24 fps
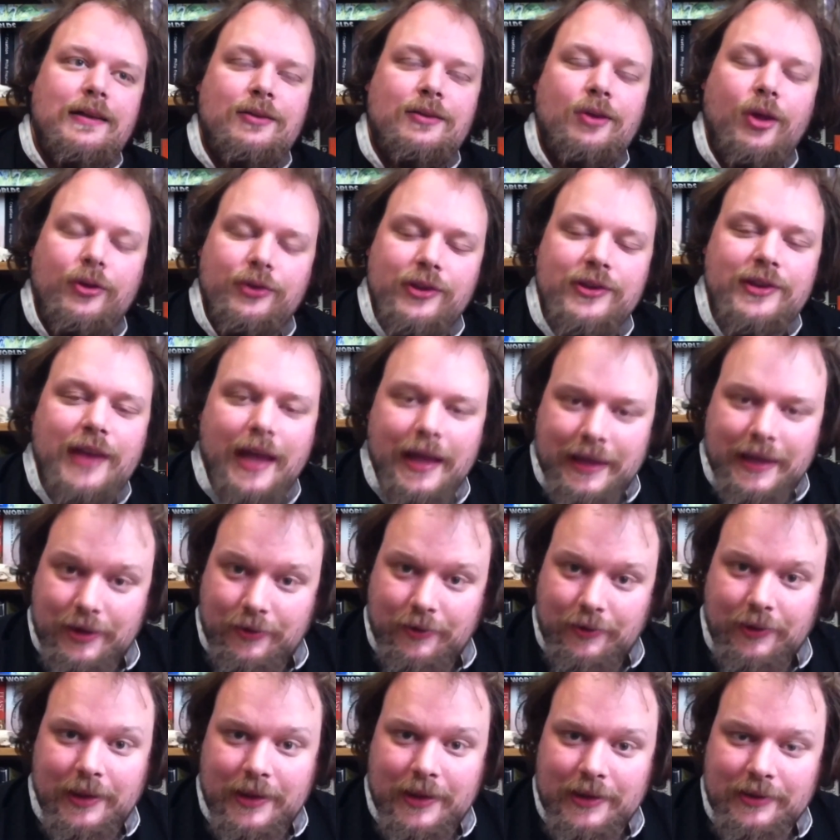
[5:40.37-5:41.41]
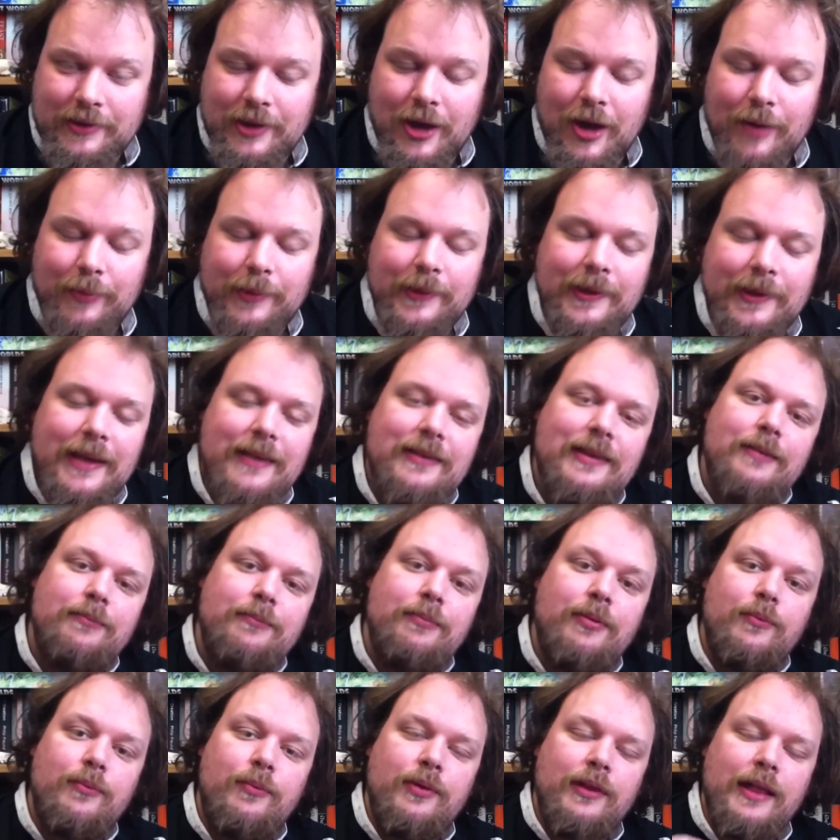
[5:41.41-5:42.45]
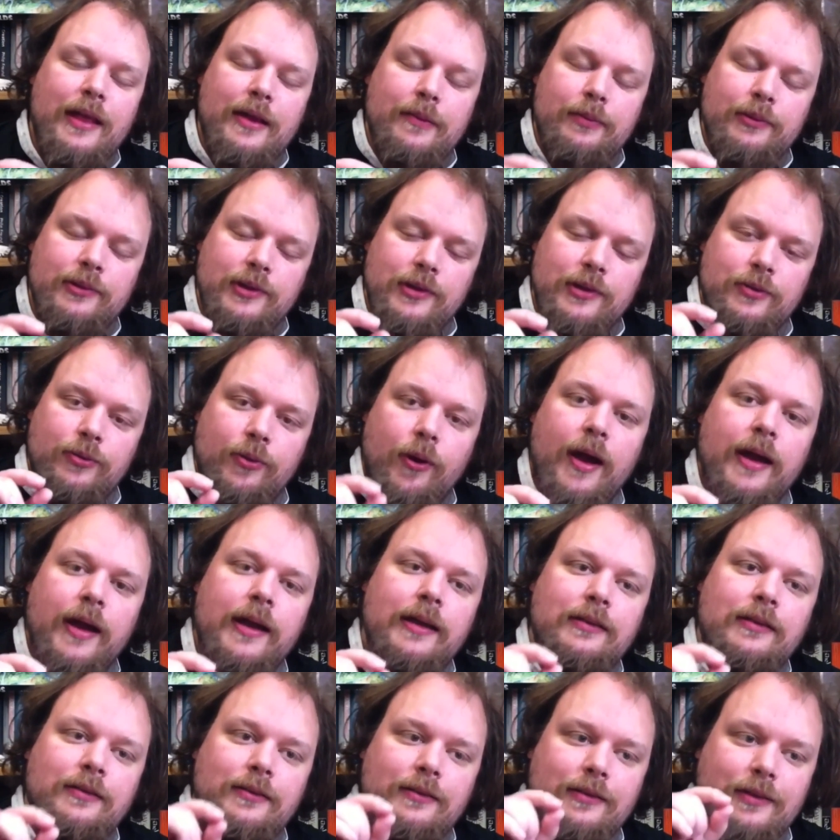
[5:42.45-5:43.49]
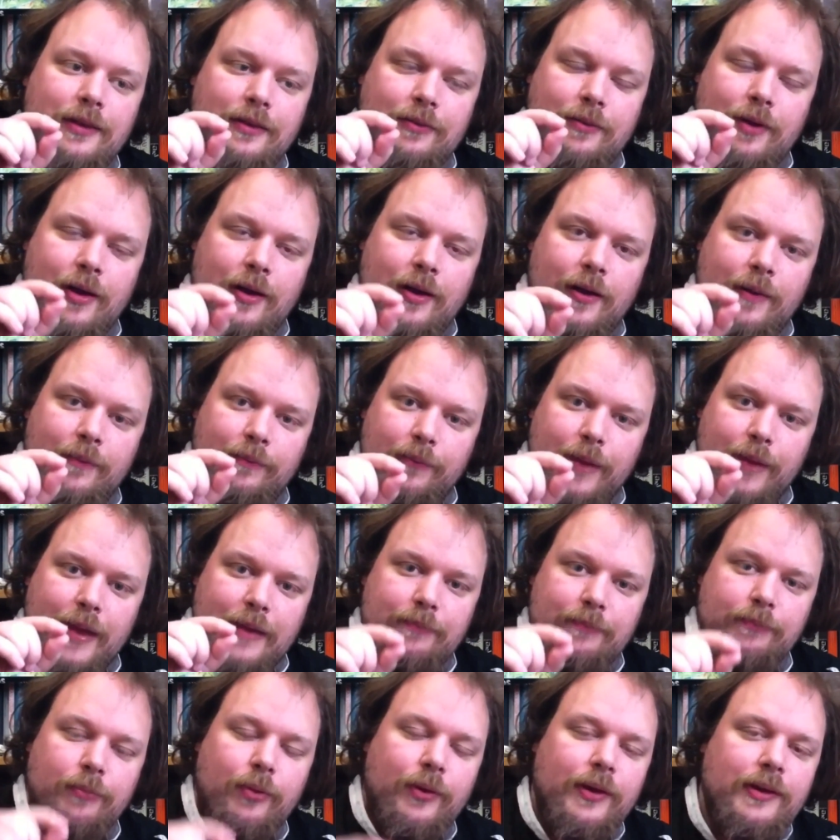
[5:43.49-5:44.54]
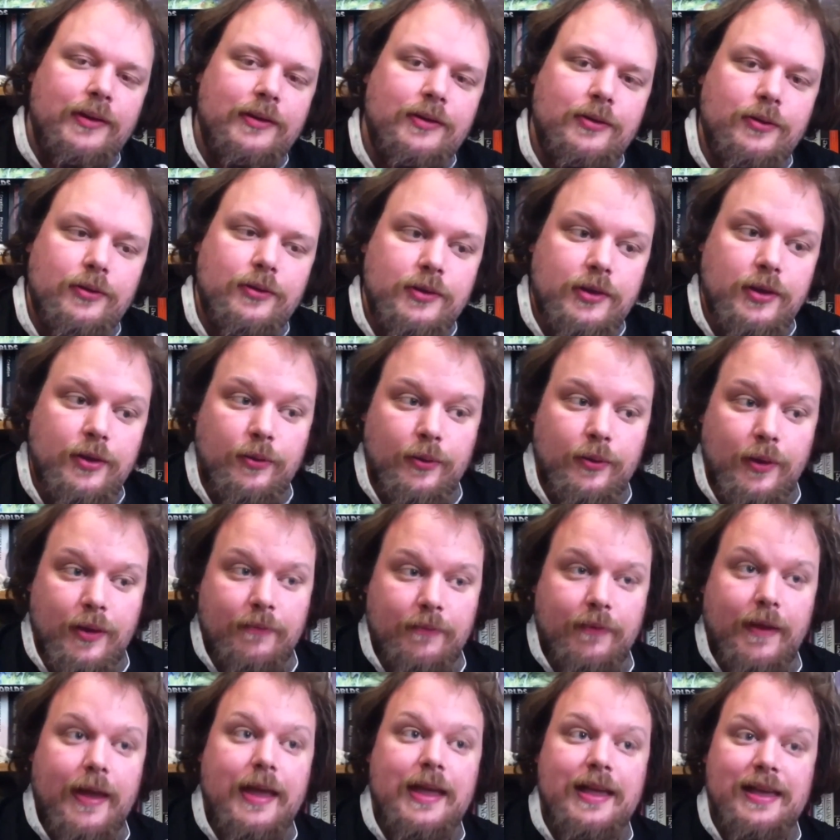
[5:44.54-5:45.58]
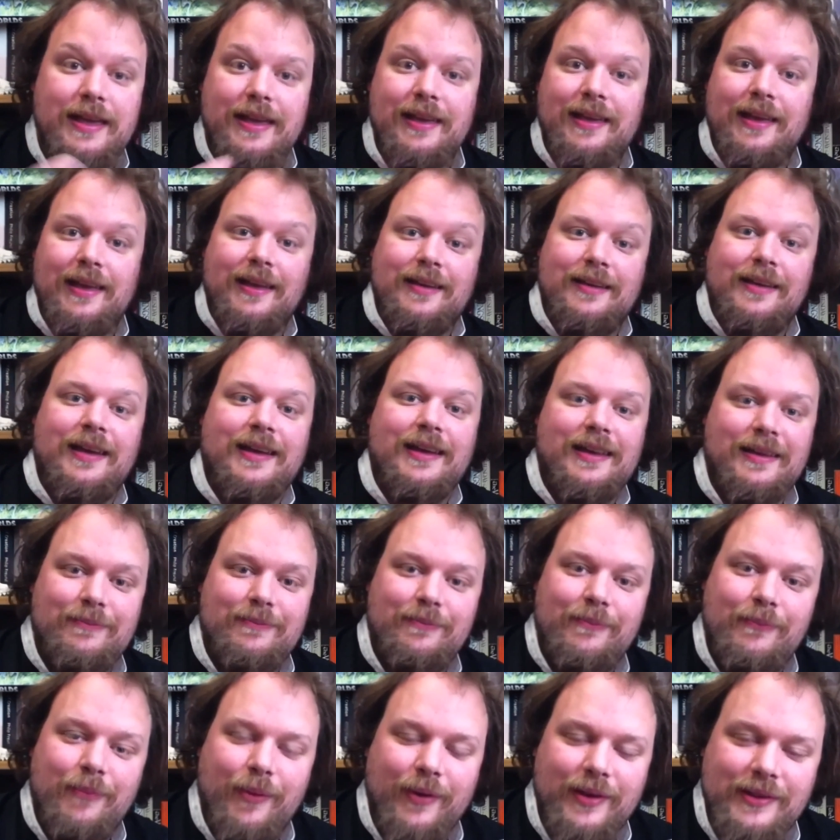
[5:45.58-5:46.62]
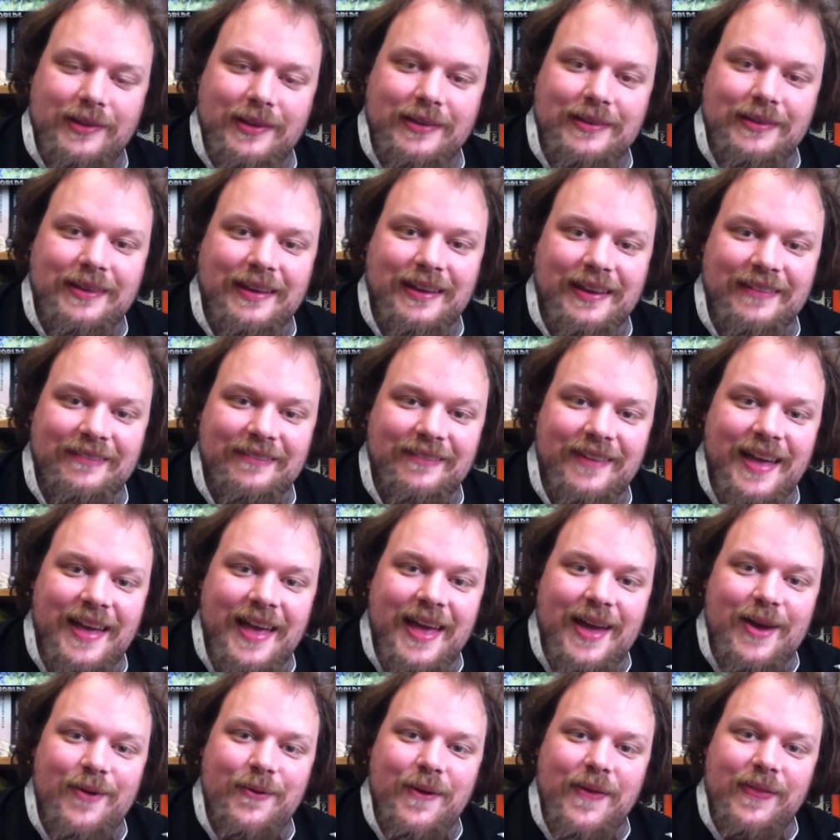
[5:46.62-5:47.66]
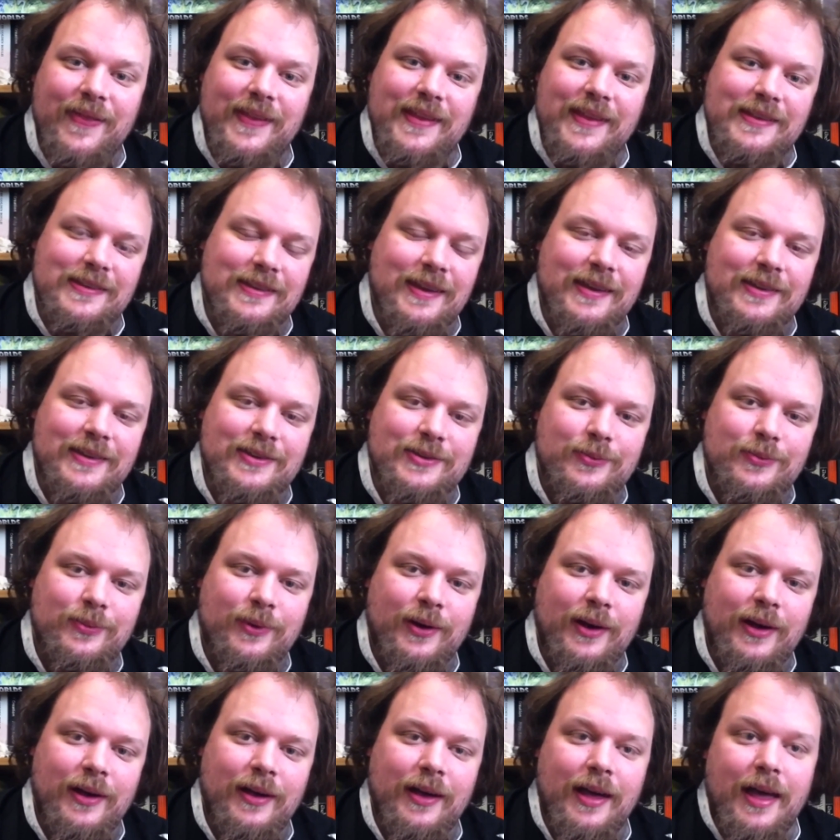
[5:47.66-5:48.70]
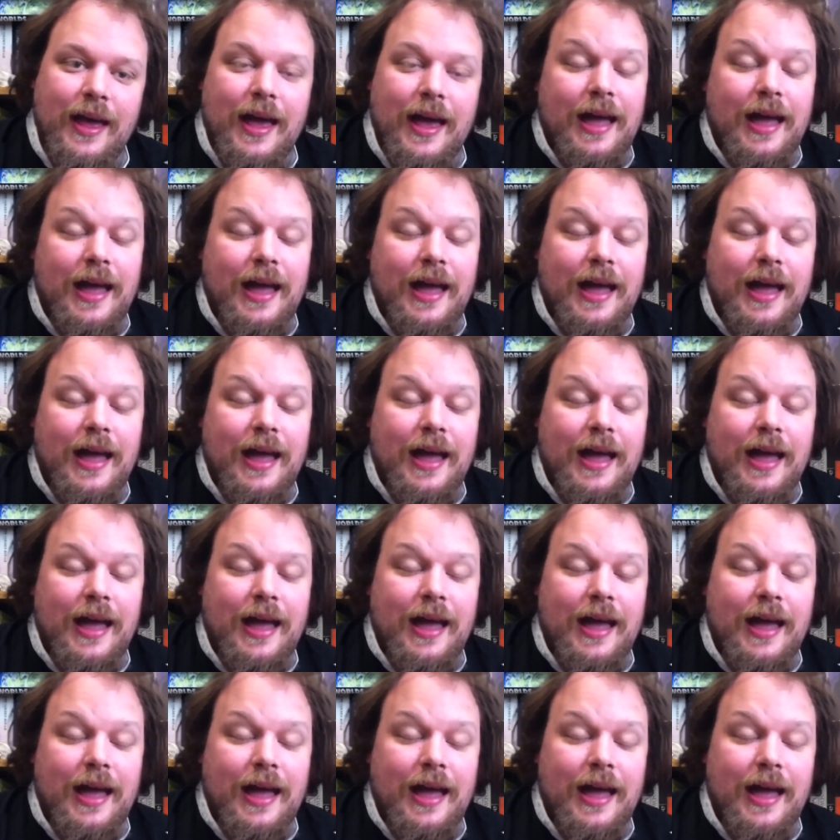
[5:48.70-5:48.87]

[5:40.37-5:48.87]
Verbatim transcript: not as accurately as carbon dating, but we're able to try and um, pinpoint to, to, a vague uh, point in time when these sites were.